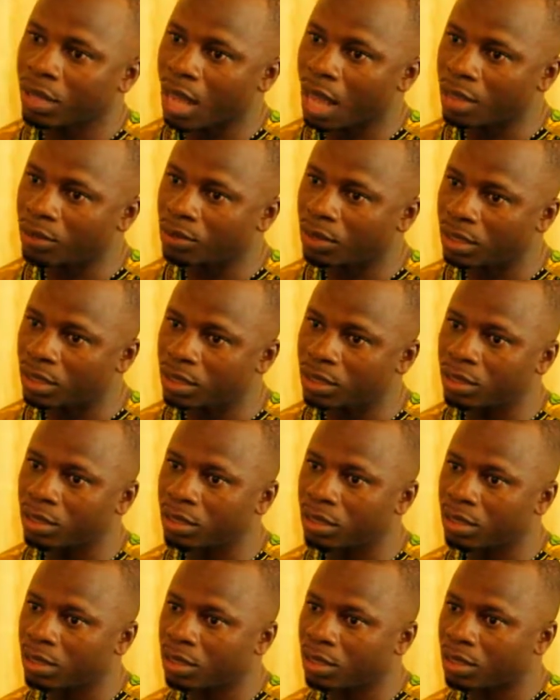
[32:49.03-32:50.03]
Actually,
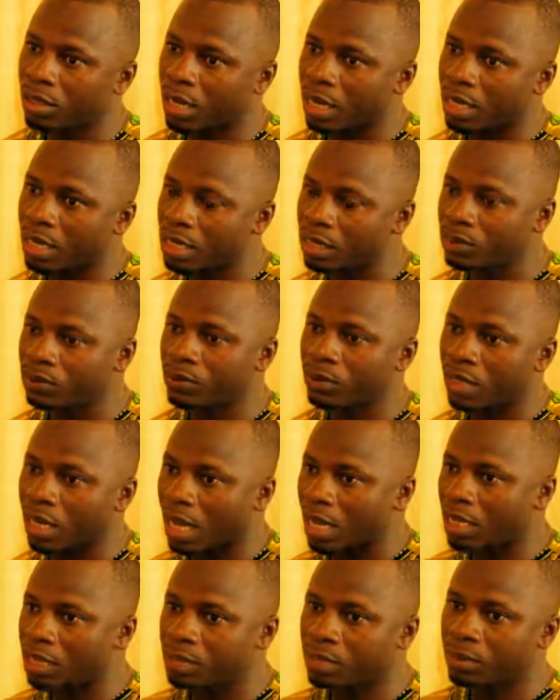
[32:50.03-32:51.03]
the history
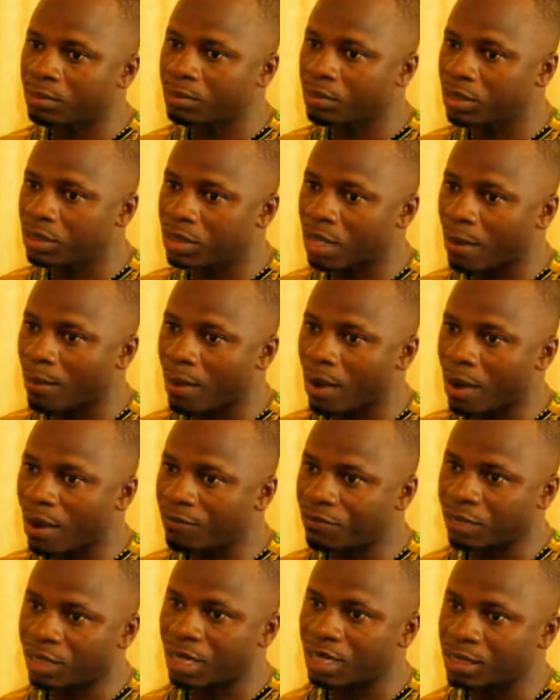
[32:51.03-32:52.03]
a little bit about
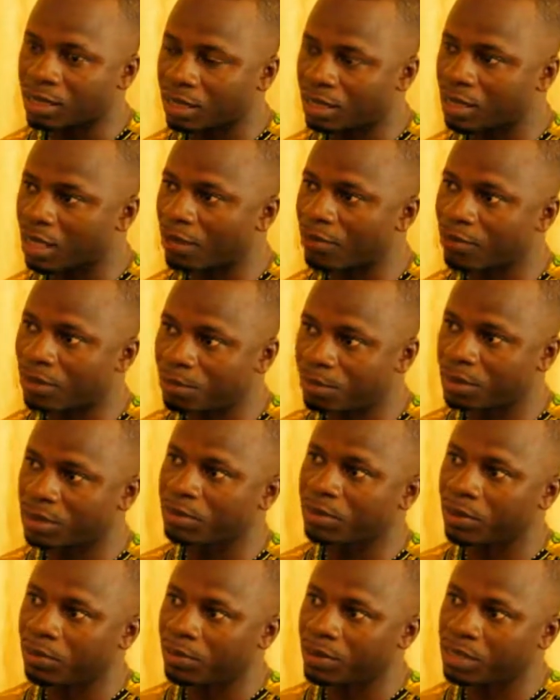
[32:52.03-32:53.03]
Africa Center for
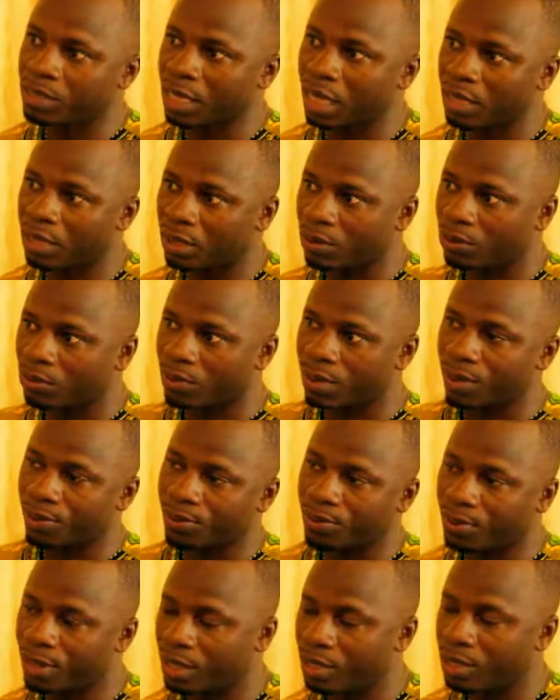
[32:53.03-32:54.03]
Peace. We were
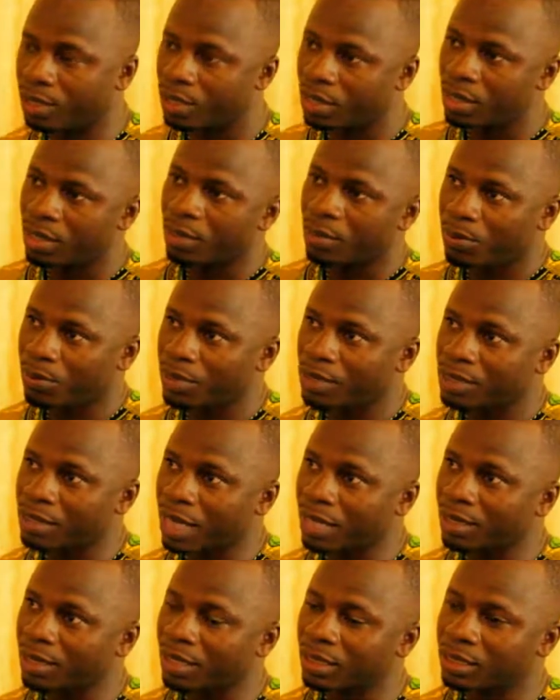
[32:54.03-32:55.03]
3. We
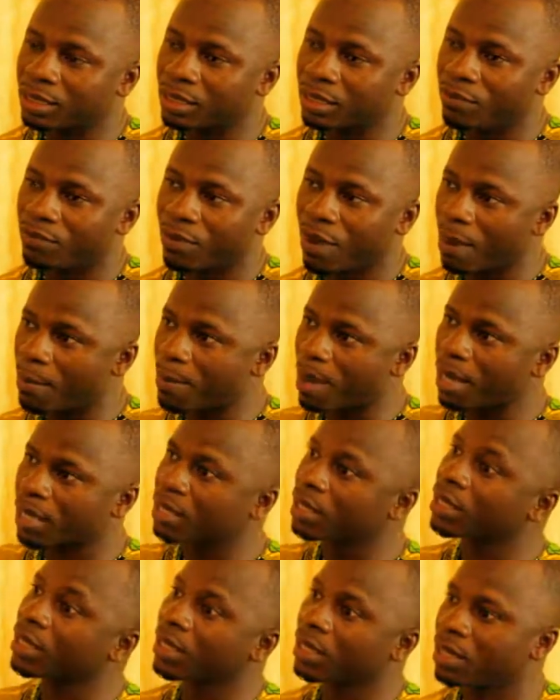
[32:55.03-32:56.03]
started far
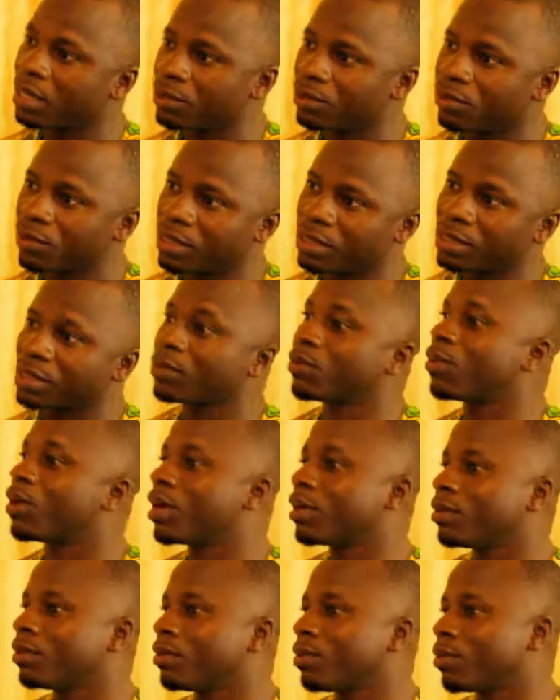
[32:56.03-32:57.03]
back in KNUST
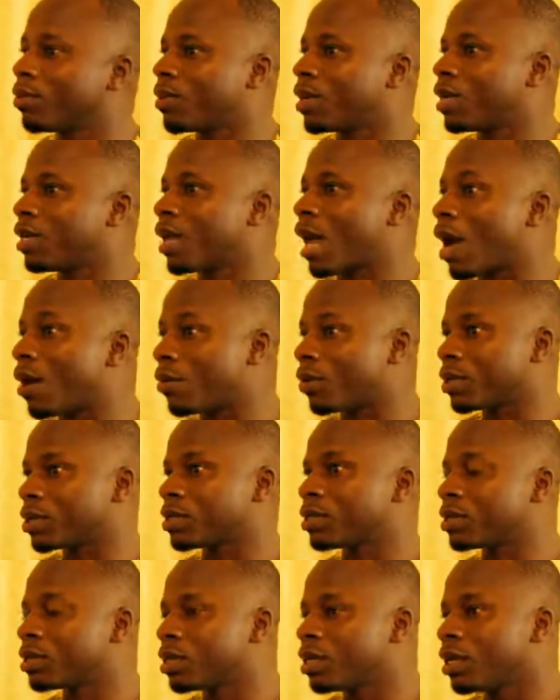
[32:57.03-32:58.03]
when I
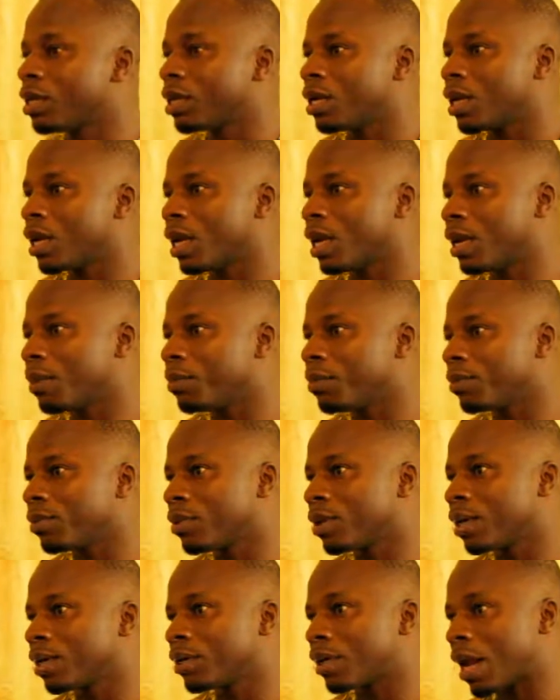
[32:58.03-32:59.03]
was
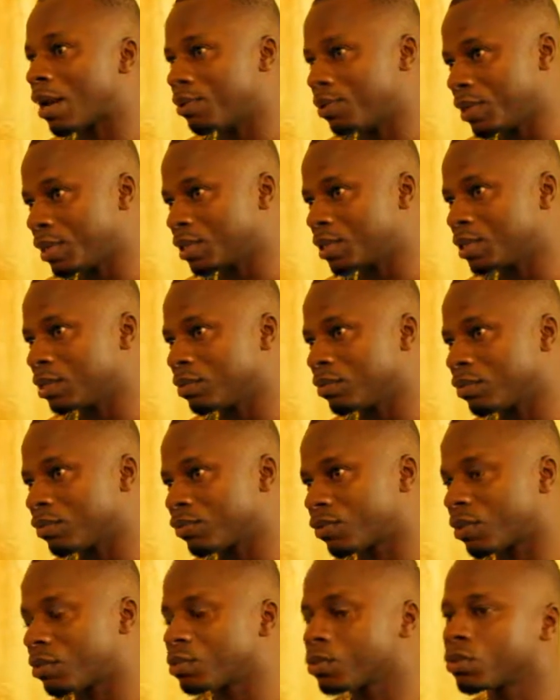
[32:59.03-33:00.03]
graduating
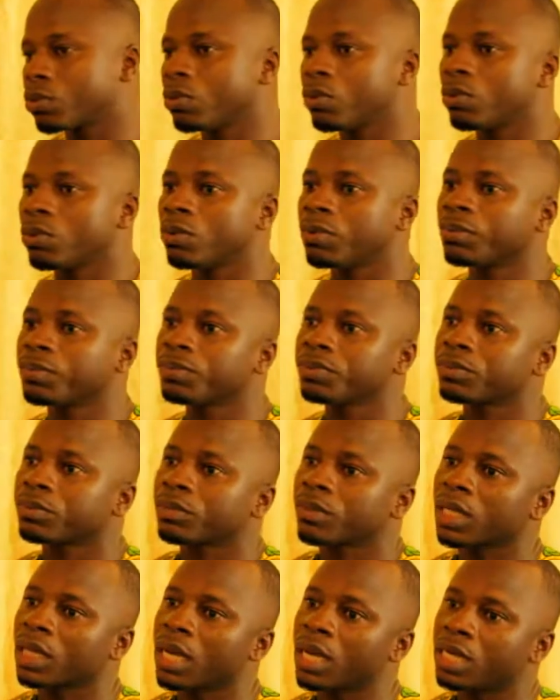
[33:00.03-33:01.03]
from school,
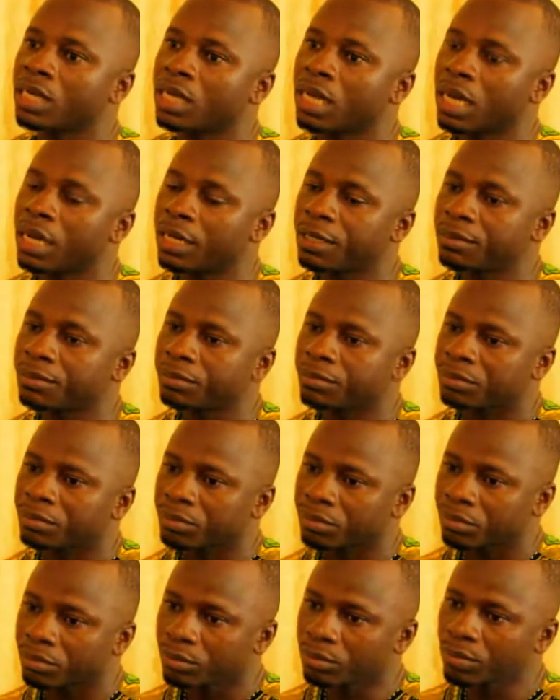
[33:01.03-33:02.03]
and then
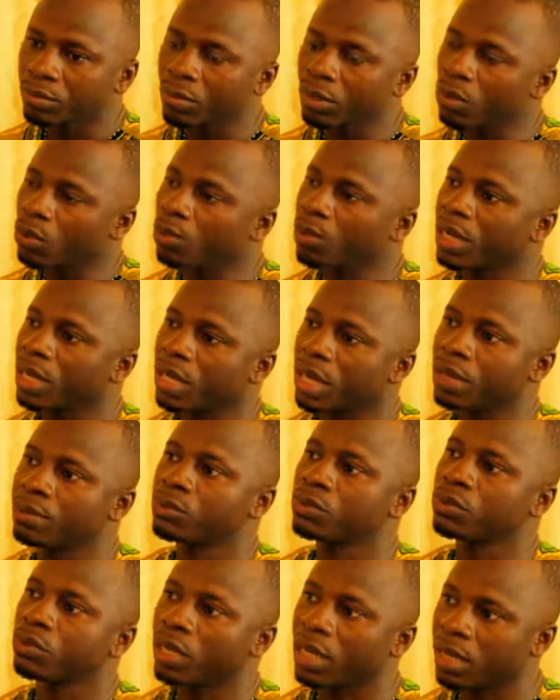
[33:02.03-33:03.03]
we
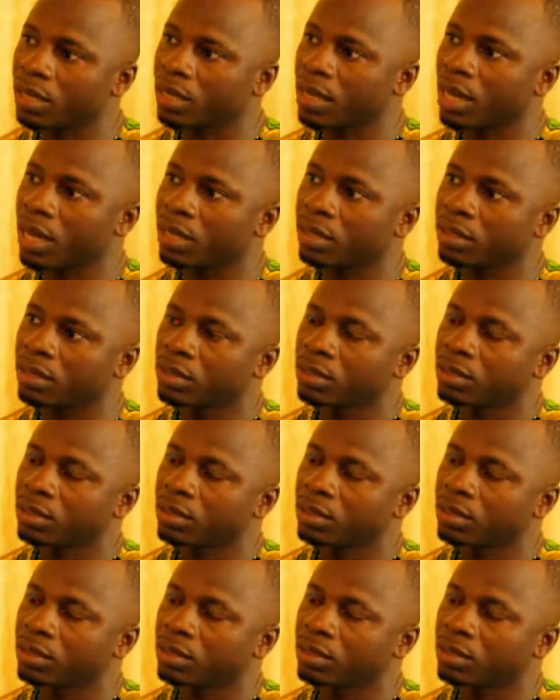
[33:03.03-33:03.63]
came together